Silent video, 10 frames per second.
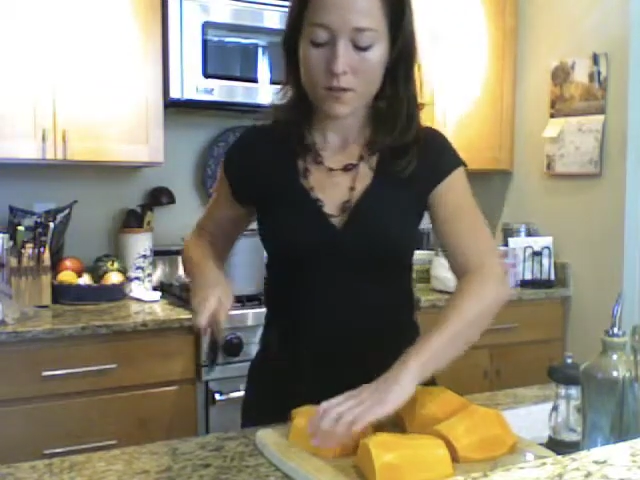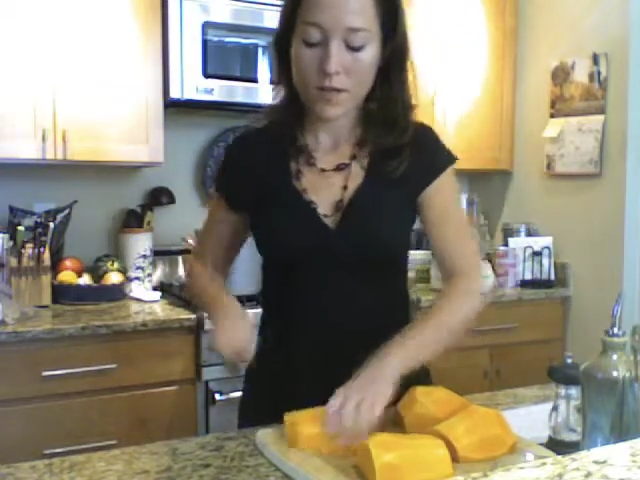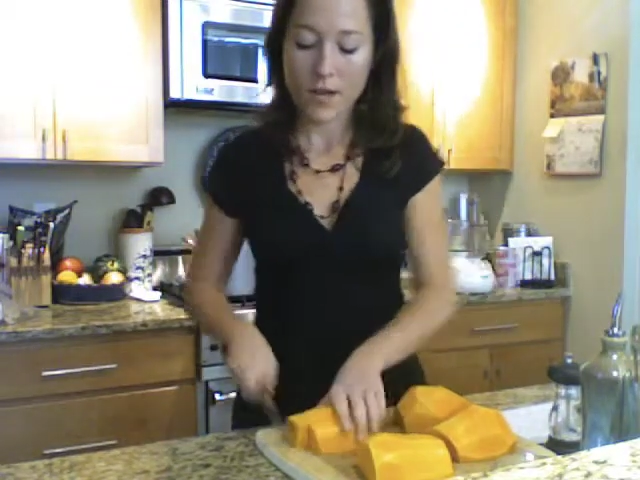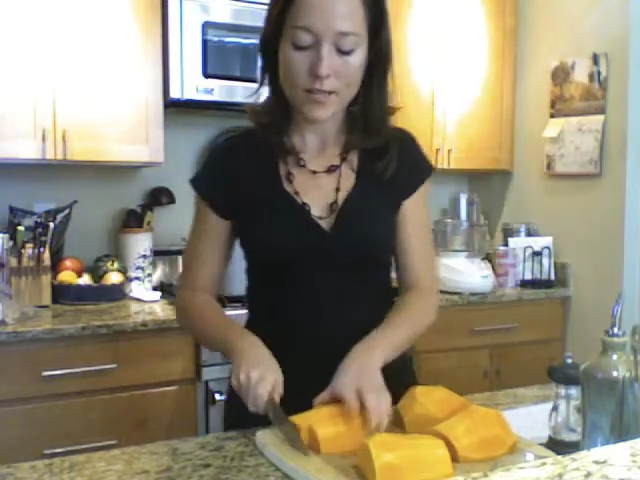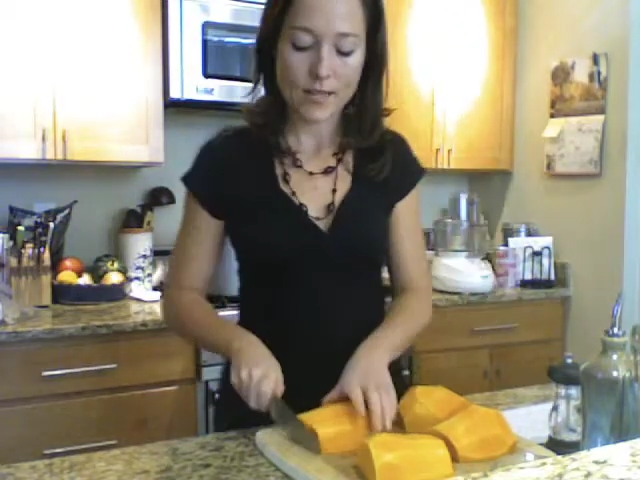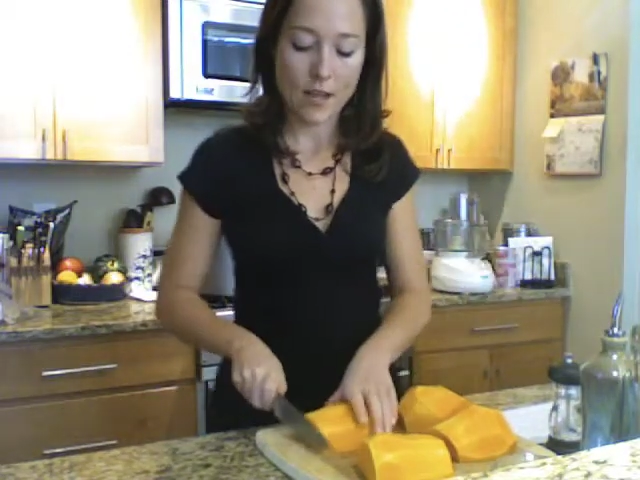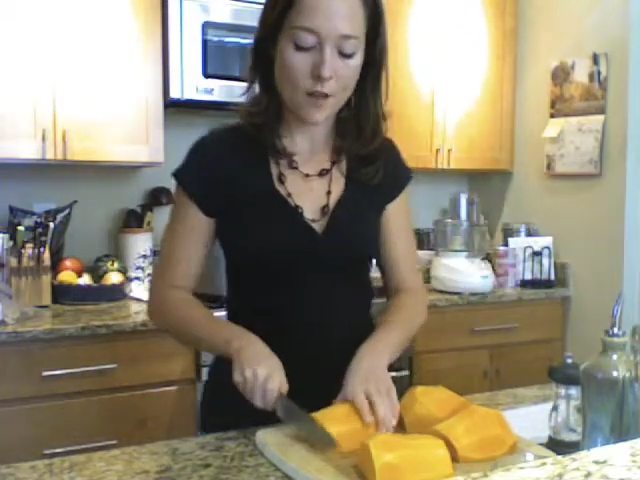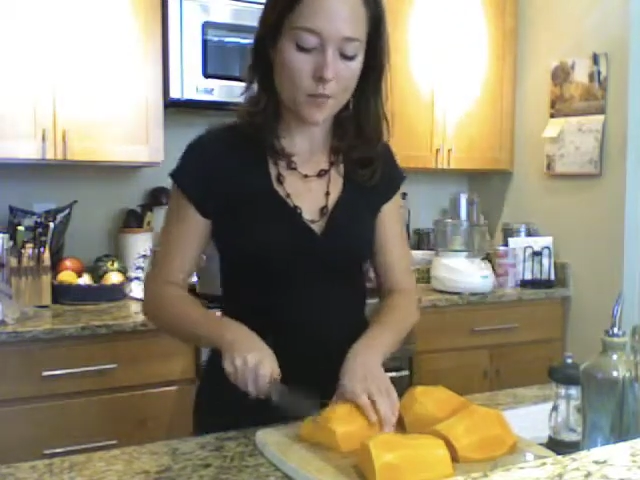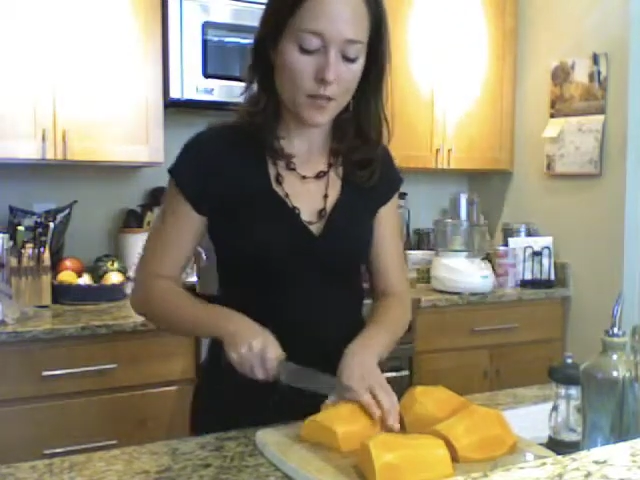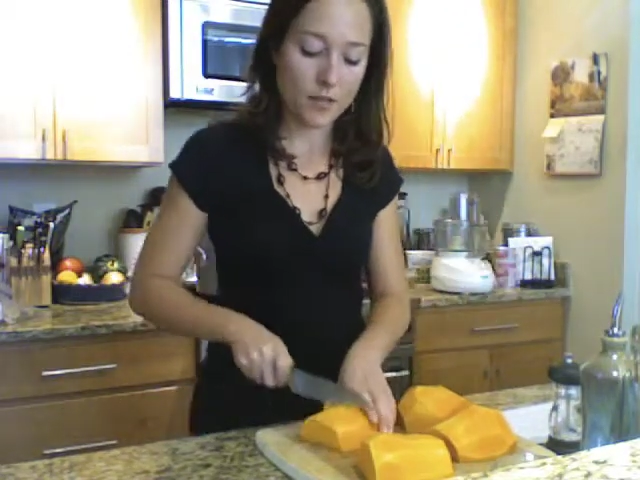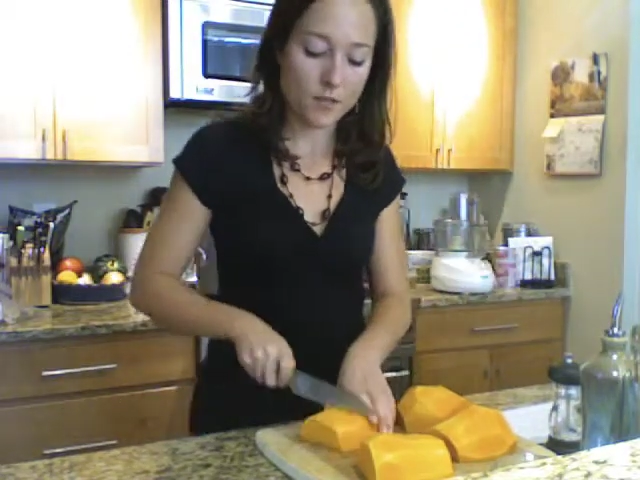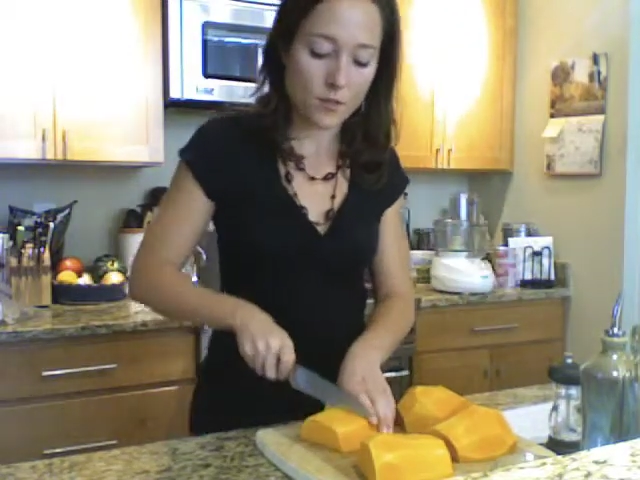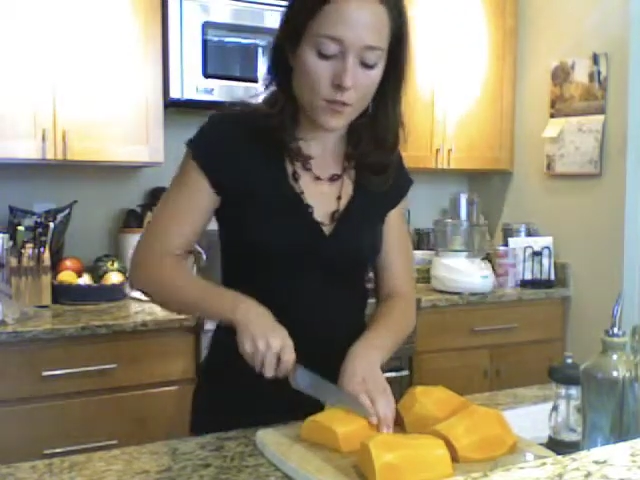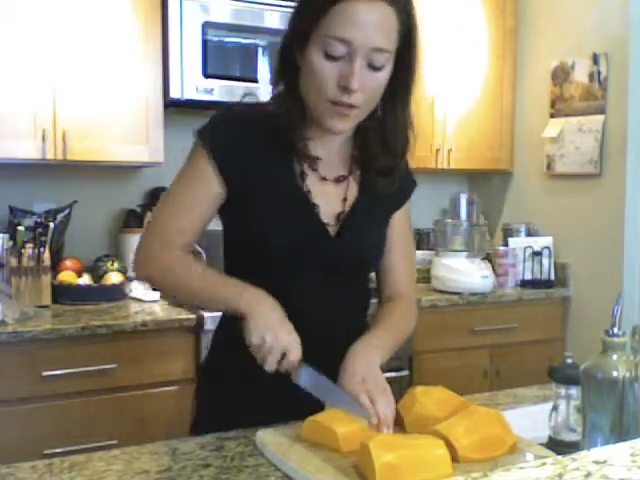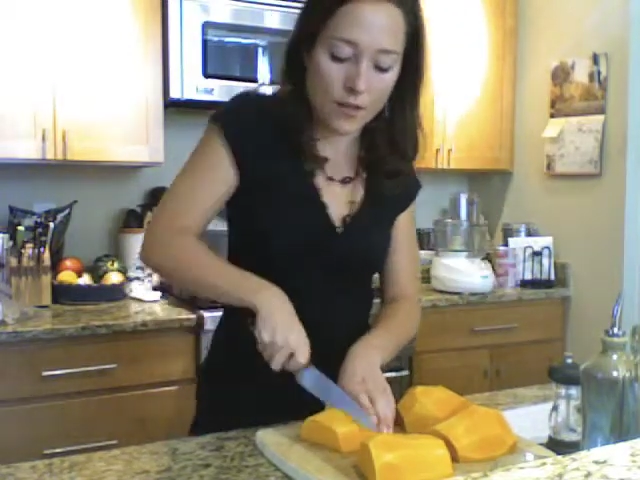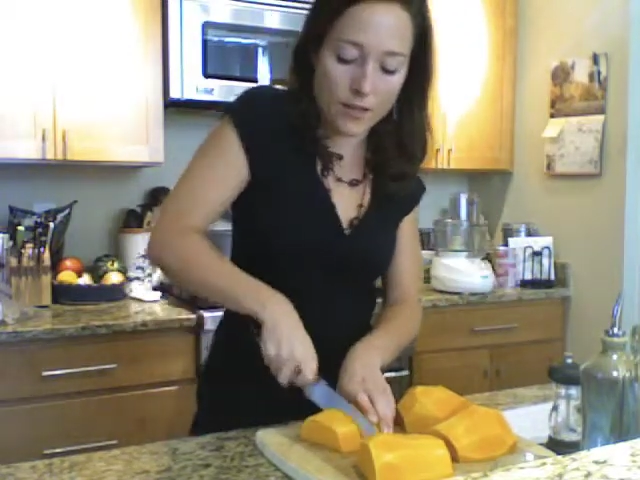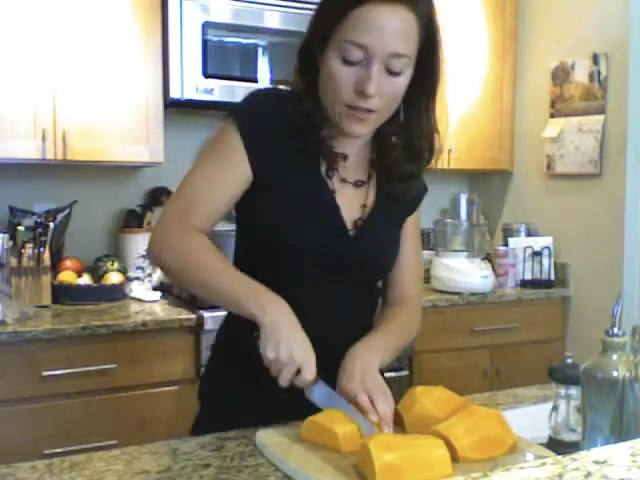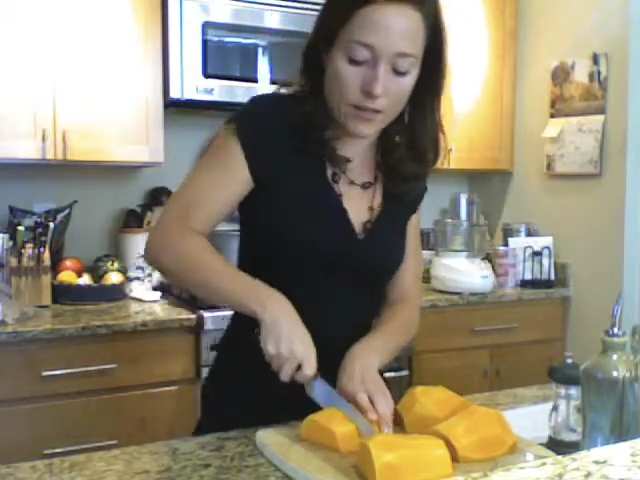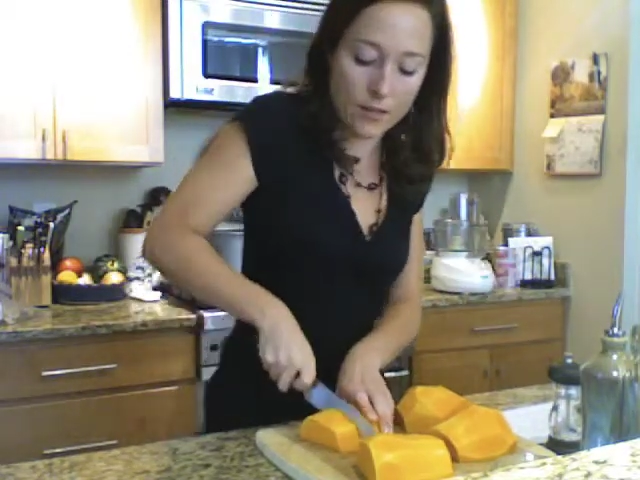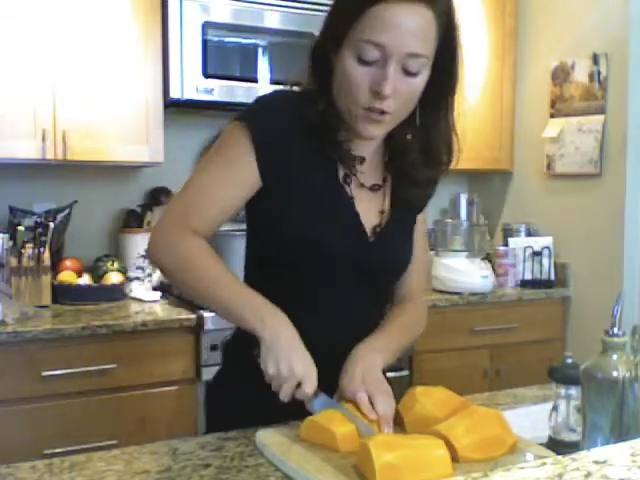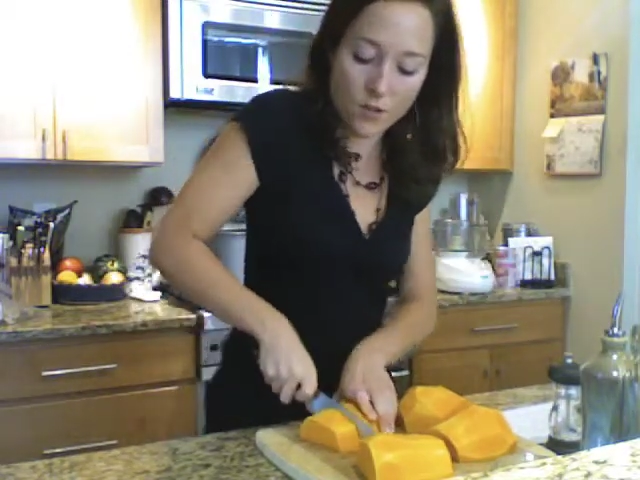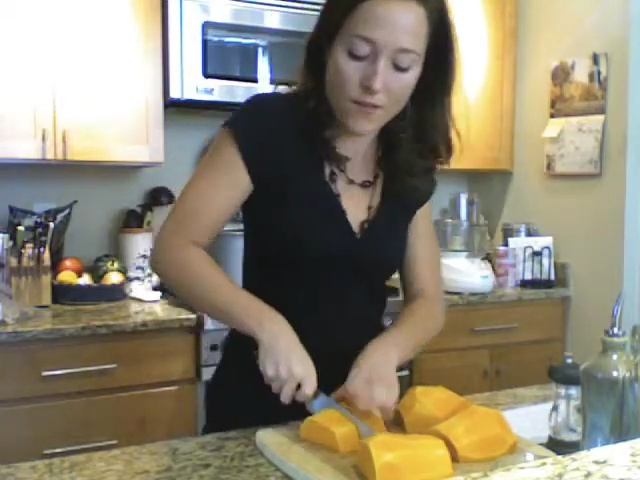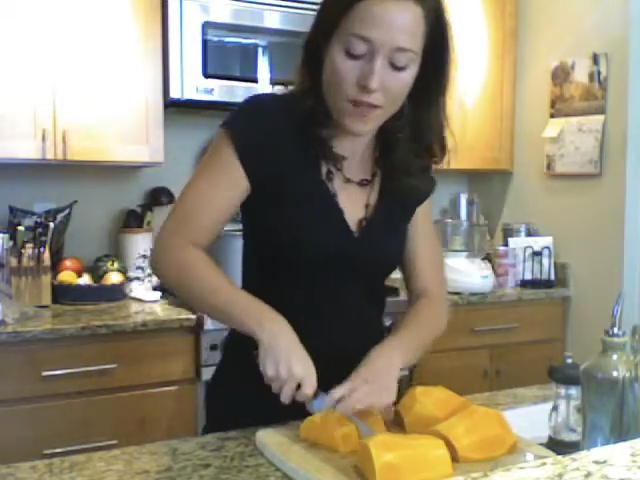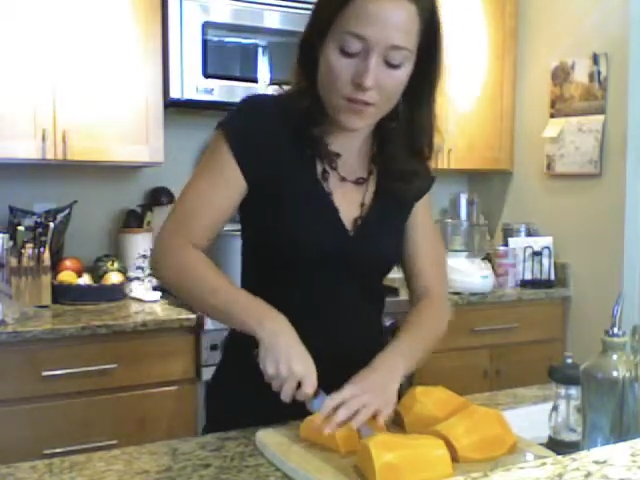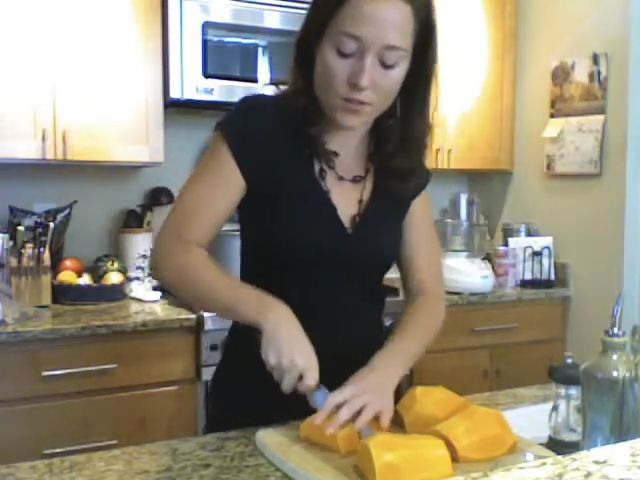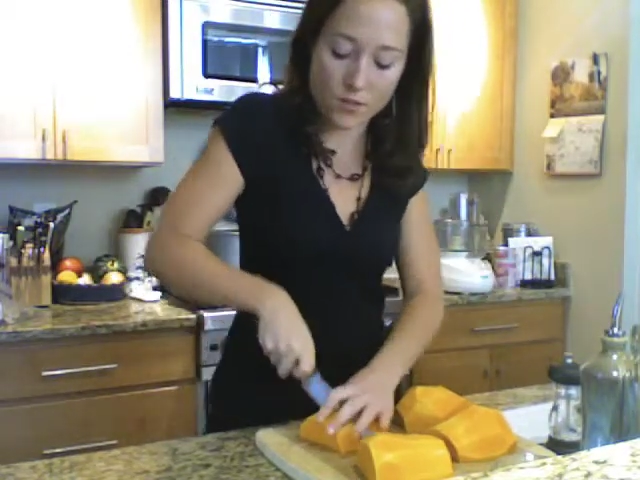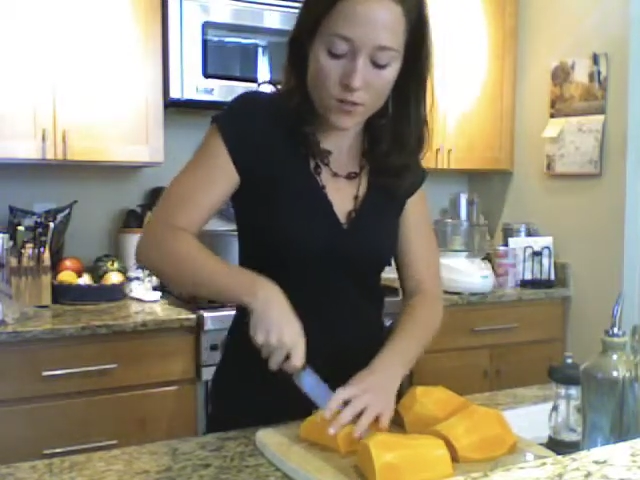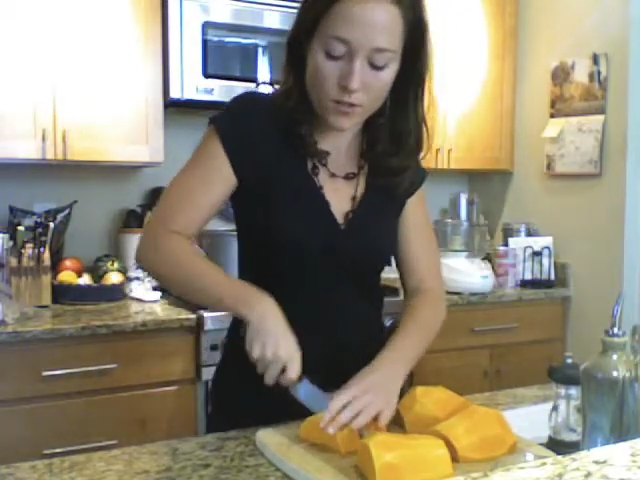cut it down a bit so that it can cook faster.